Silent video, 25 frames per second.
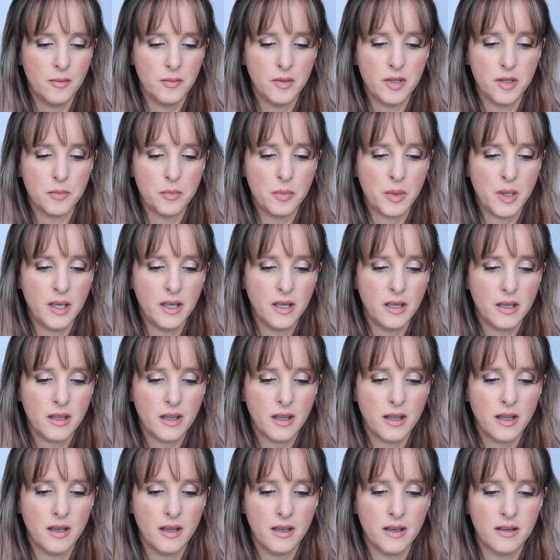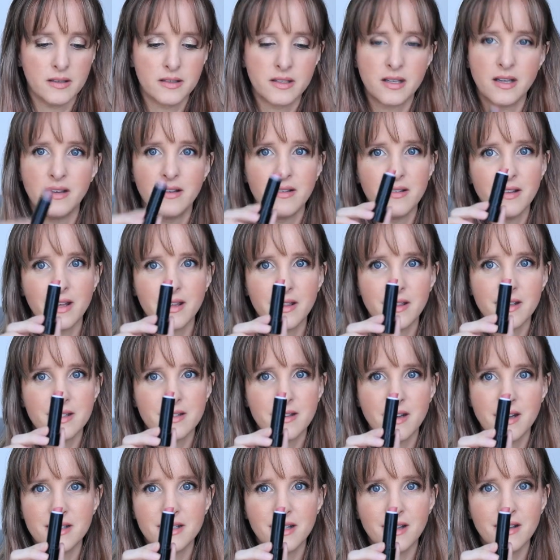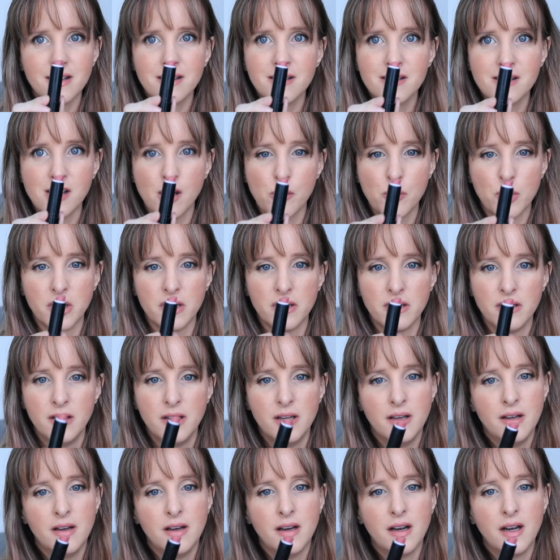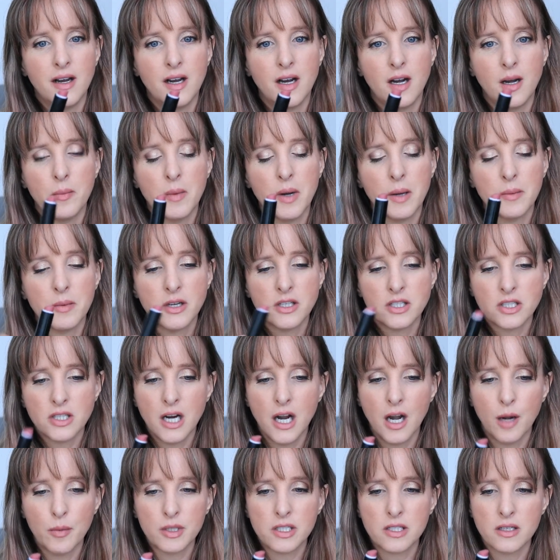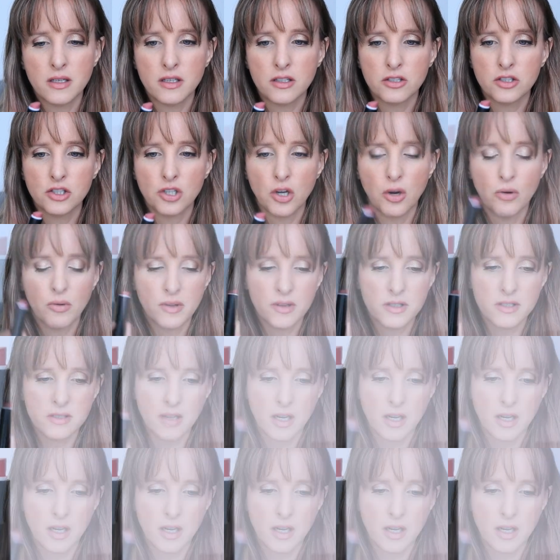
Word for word: in pink. And like this guy's a little nubbin. I'm not sure how much it'll show in the